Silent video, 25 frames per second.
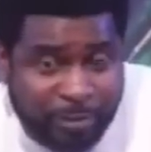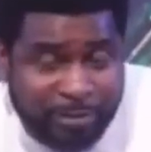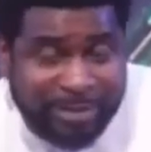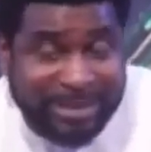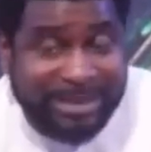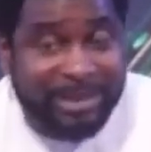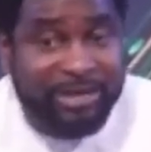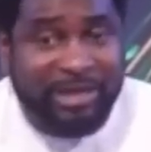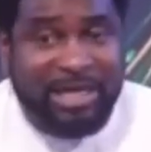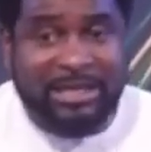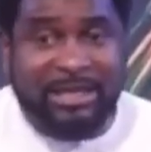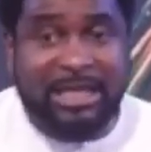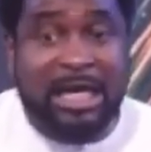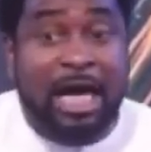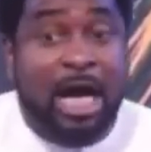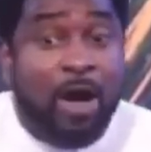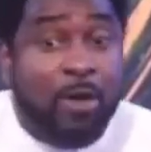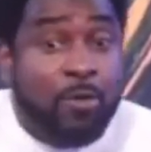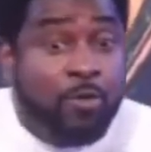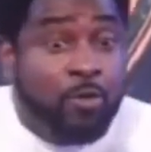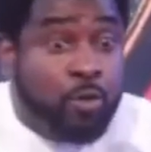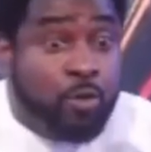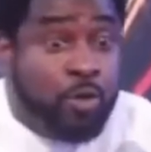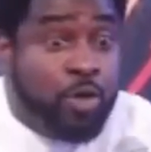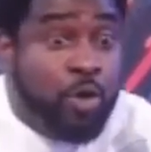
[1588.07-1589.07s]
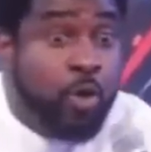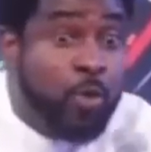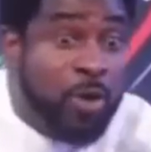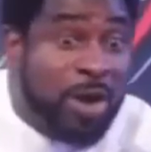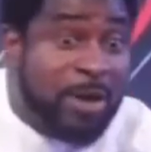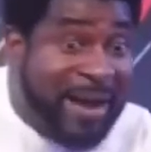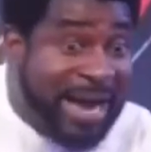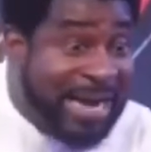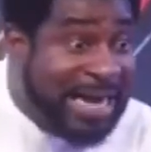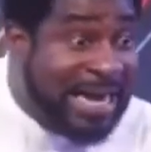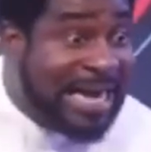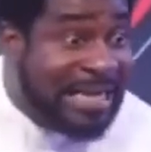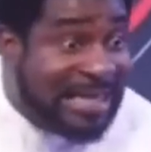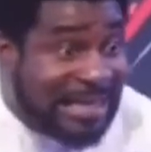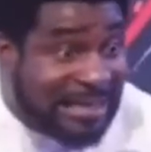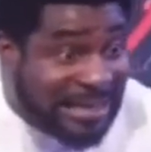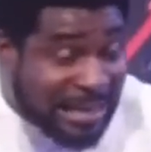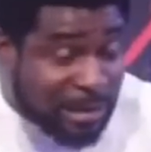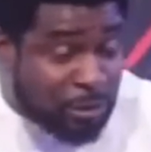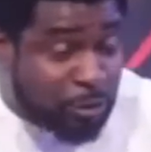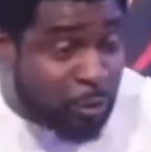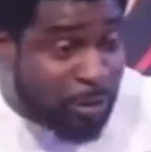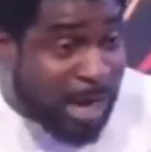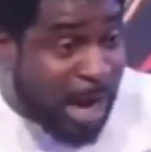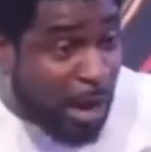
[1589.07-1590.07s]
They dread it. You women, the
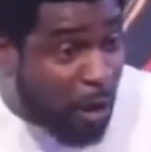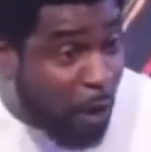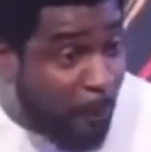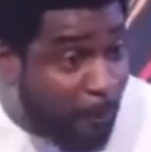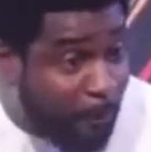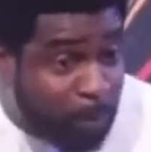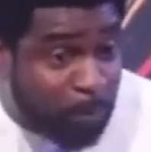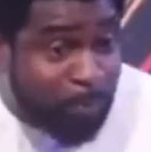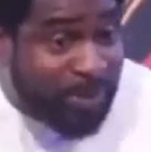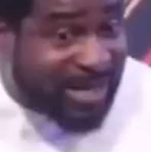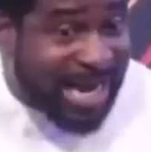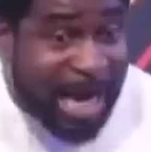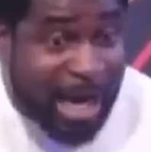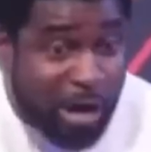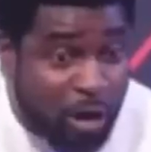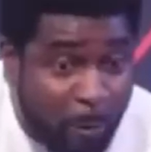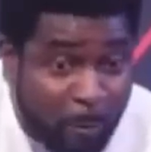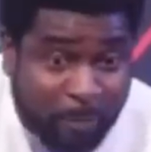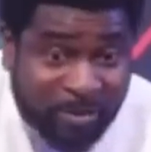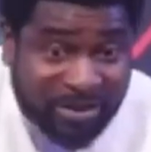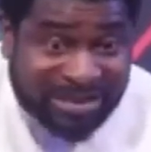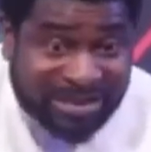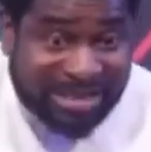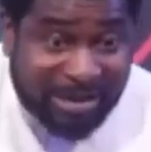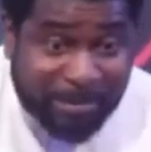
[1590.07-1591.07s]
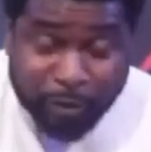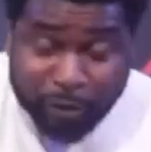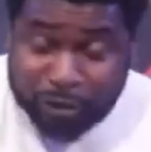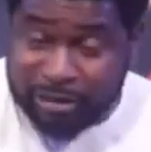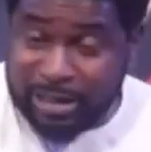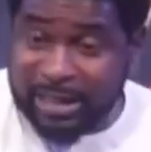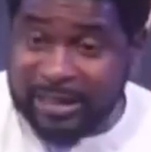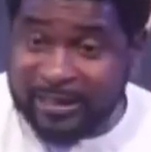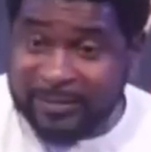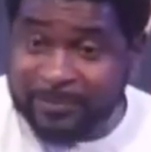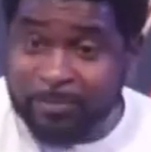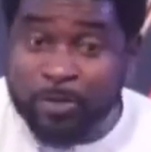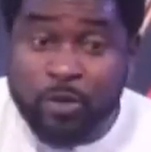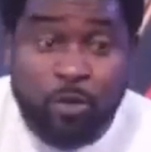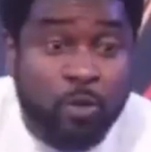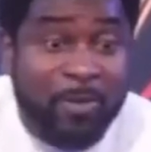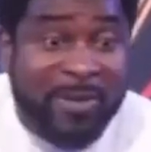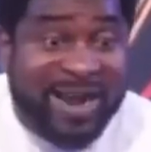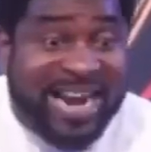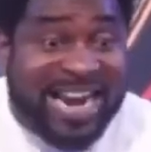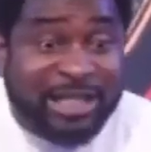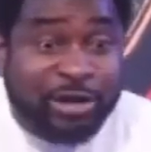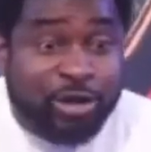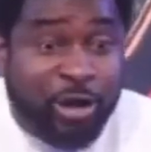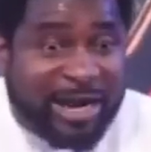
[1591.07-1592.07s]
things you can cope with, we can't cope with it emotionally. Women
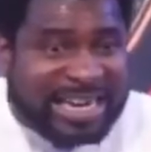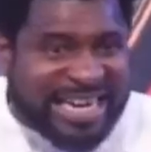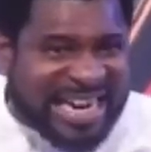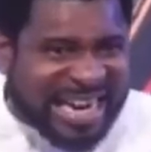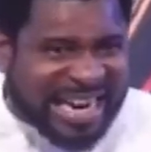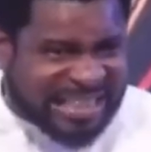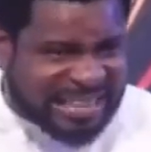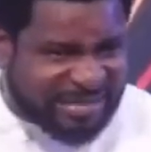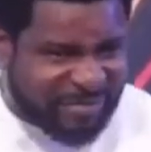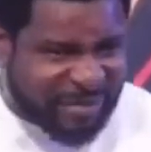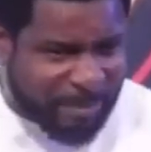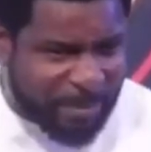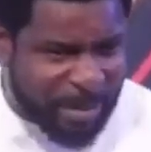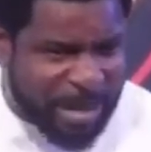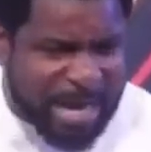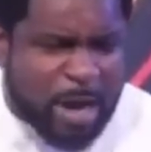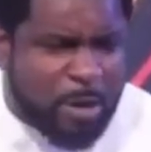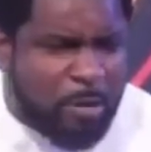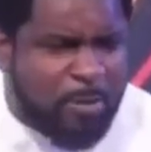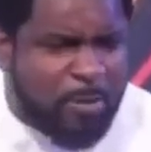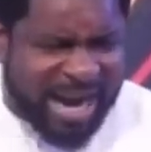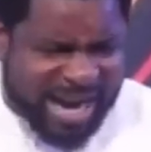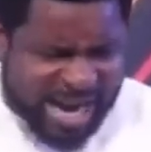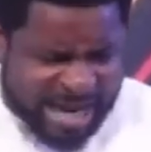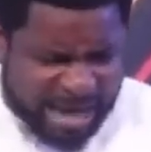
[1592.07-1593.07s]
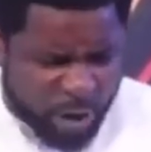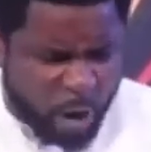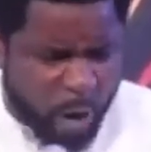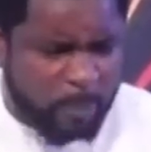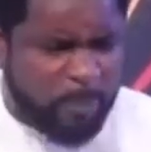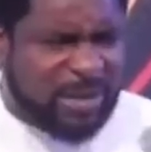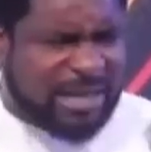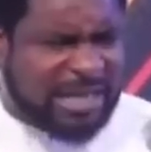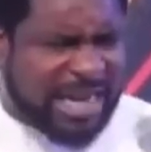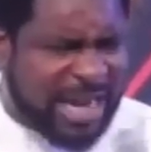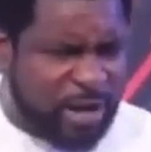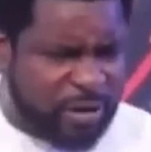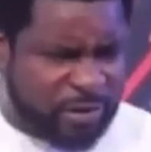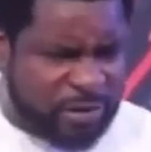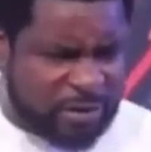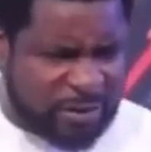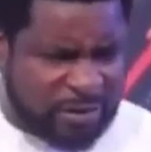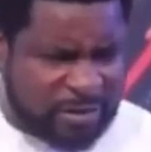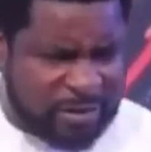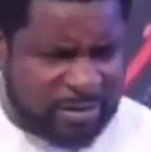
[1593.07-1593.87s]
enjoy negative emotion. Women can cope with chaos.